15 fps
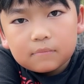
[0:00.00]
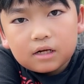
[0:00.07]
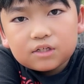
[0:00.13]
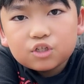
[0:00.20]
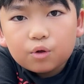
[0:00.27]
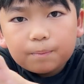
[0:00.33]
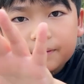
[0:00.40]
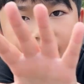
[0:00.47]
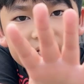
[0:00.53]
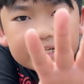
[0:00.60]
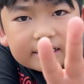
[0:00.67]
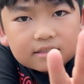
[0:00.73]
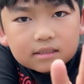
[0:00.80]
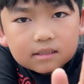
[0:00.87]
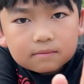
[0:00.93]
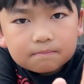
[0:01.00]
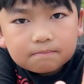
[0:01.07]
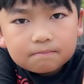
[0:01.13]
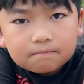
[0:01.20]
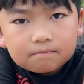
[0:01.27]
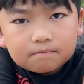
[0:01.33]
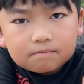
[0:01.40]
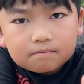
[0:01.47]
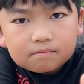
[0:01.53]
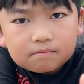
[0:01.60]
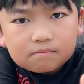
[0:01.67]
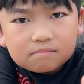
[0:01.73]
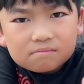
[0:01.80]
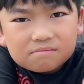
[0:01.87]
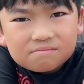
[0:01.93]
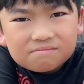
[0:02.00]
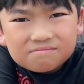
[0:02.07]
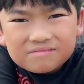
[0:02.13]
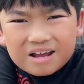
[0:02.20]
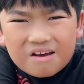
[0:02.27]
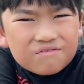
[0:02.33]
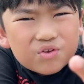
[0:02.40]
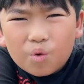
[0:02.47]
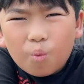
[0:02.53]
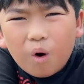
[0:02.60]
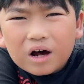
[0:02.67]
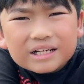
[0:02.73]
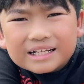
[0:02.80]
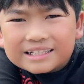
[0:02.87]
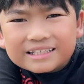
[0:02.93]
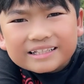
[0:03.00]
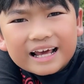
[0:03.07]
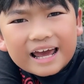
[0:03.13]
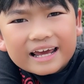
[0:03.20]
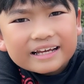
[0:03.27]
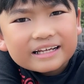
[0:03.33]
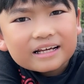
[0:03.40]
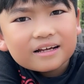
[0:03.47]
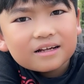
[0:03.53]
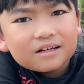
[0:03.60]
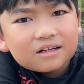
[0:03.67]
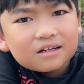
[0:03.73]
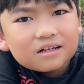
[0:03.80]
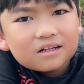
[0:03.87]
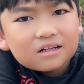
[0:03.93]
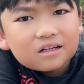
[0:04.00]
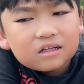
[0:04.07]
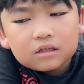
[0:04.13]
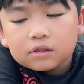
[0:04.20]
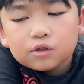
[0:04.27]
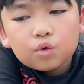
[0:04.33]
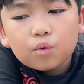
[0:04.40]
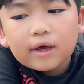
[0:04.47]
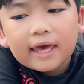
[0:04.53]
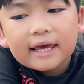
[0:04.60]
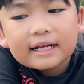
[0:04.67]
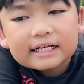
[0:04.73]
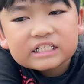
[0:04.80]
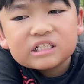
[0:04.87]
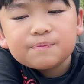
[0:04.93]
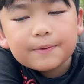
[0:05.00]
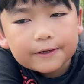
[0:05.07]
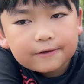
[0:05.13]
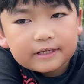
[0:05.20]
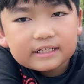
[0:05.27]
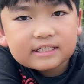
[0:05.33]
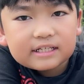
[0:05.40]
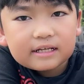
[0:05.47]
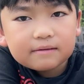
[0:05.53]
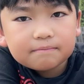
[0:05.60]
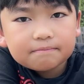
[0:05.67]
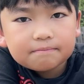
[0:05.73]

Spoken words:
So please, if you want to say you can't experience it,